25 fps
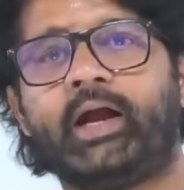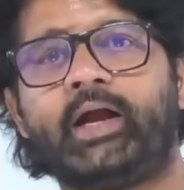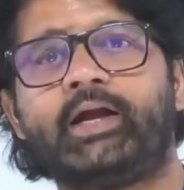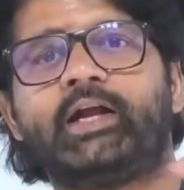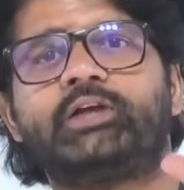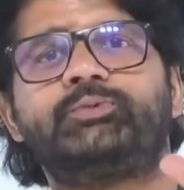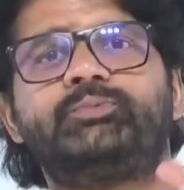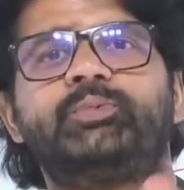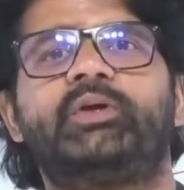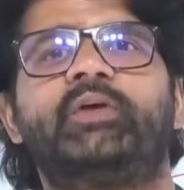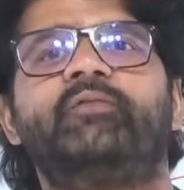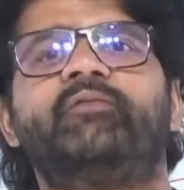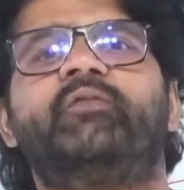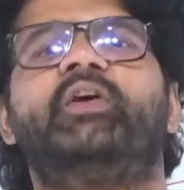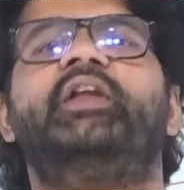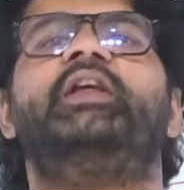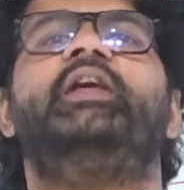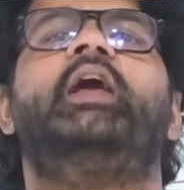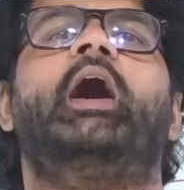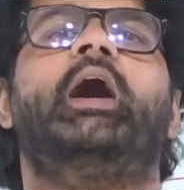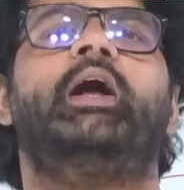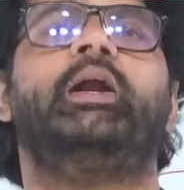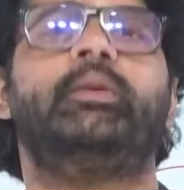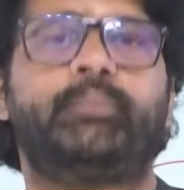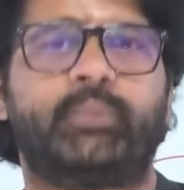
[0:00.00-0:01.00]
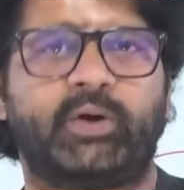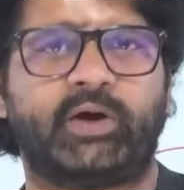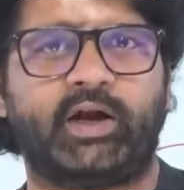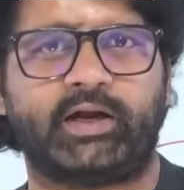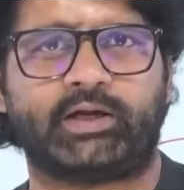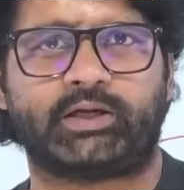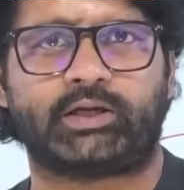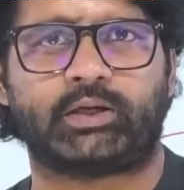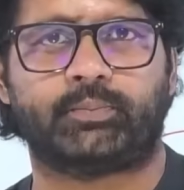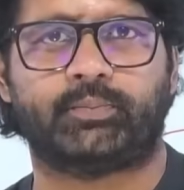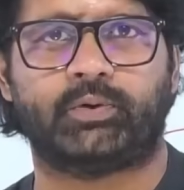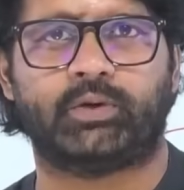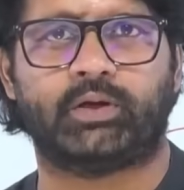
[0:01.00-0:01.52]
It has become very
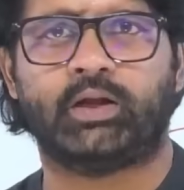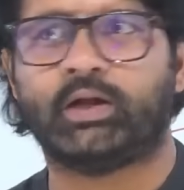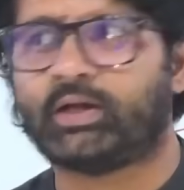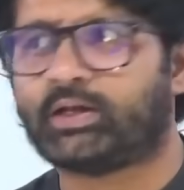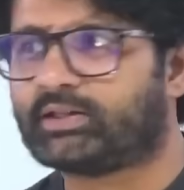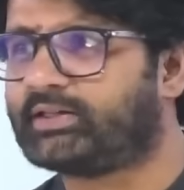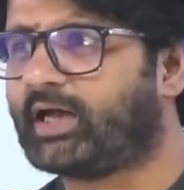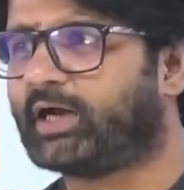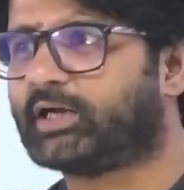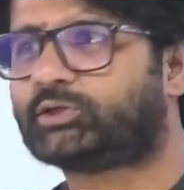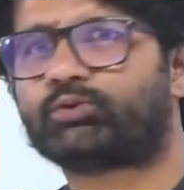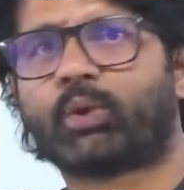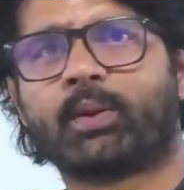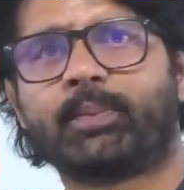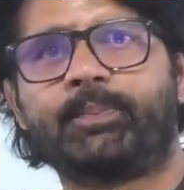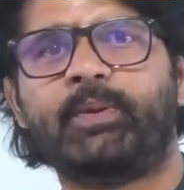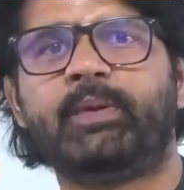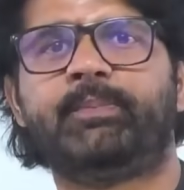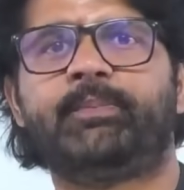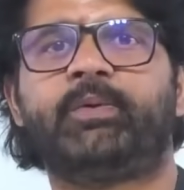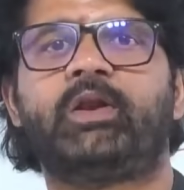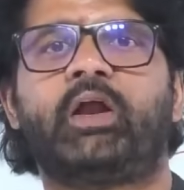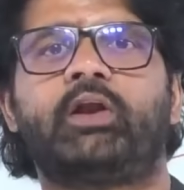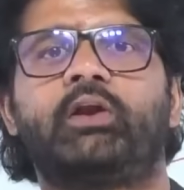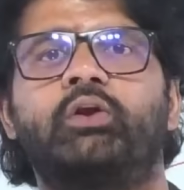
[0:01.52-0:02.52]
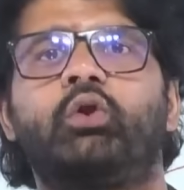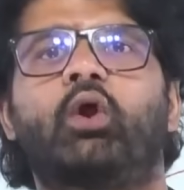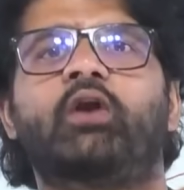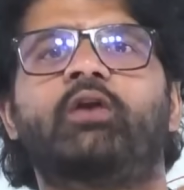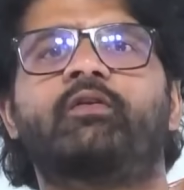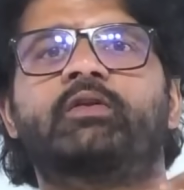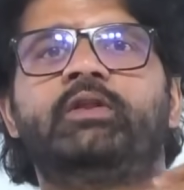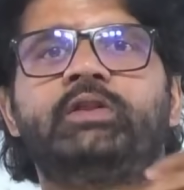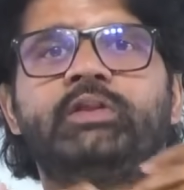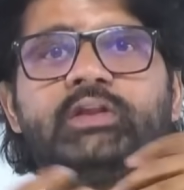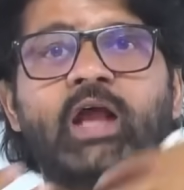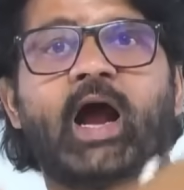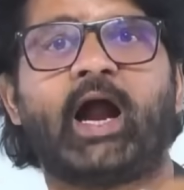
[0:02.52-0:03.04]
unpredictable. That's why people are not
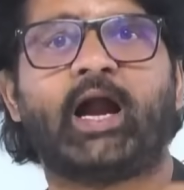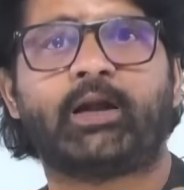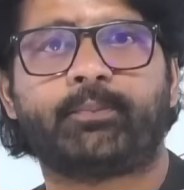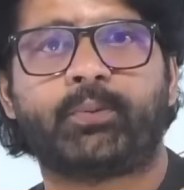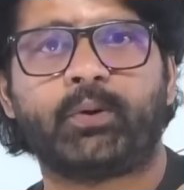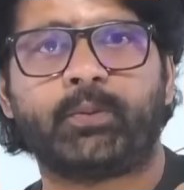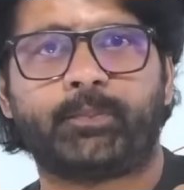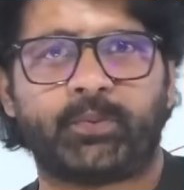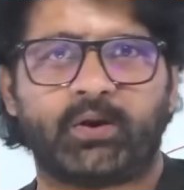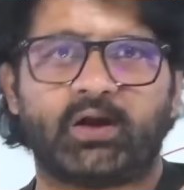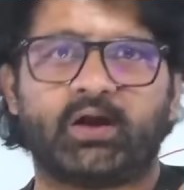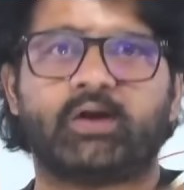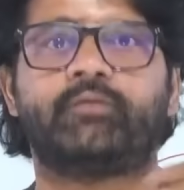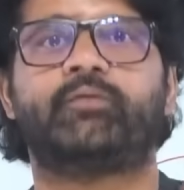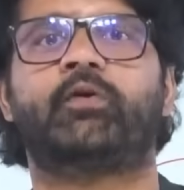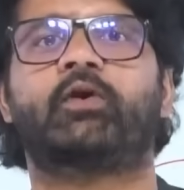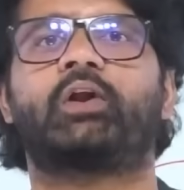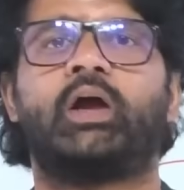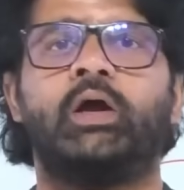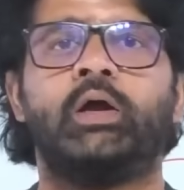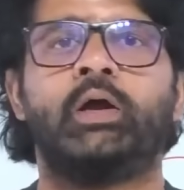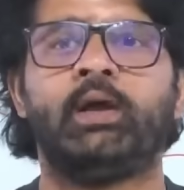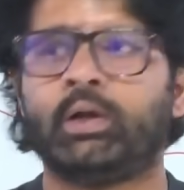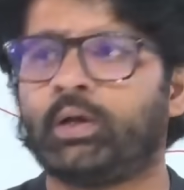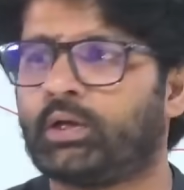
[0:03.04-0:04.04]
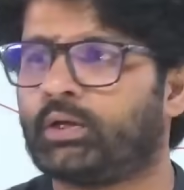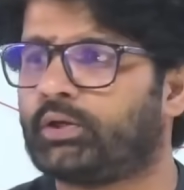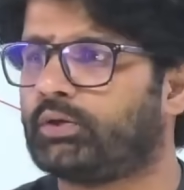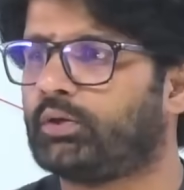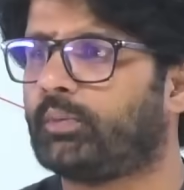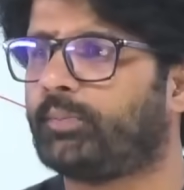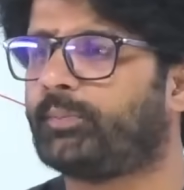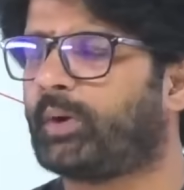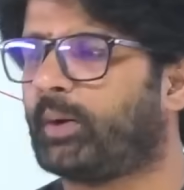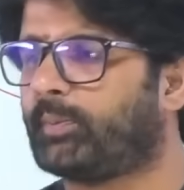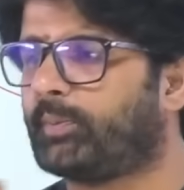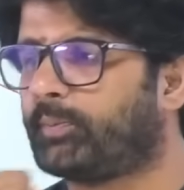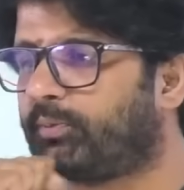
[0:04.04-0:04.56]
that prepared for, uh, you know,
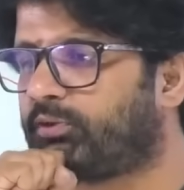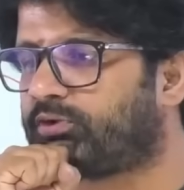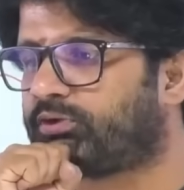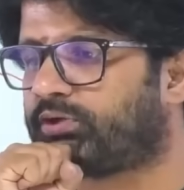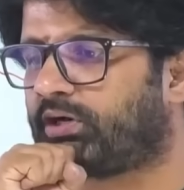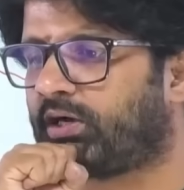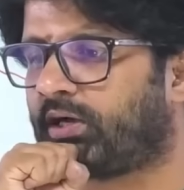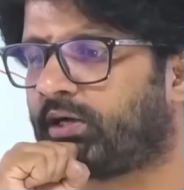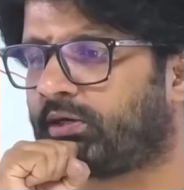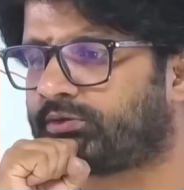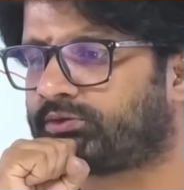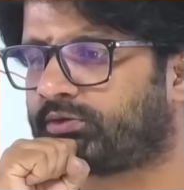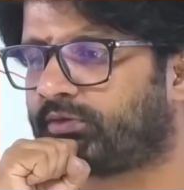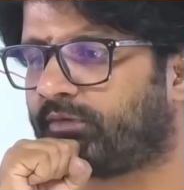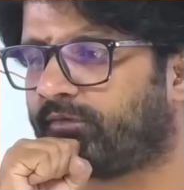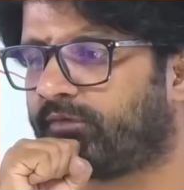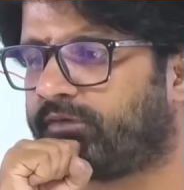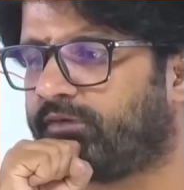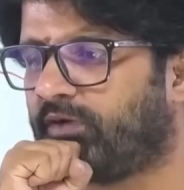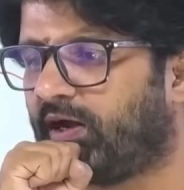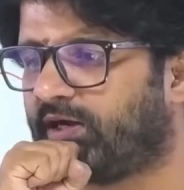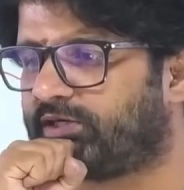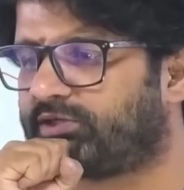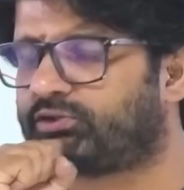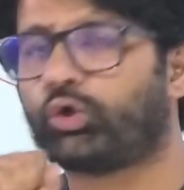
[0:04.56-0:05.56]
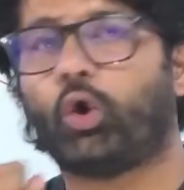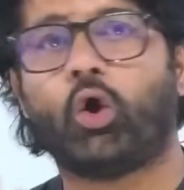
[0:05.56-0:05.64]
Brahmaputra's floods.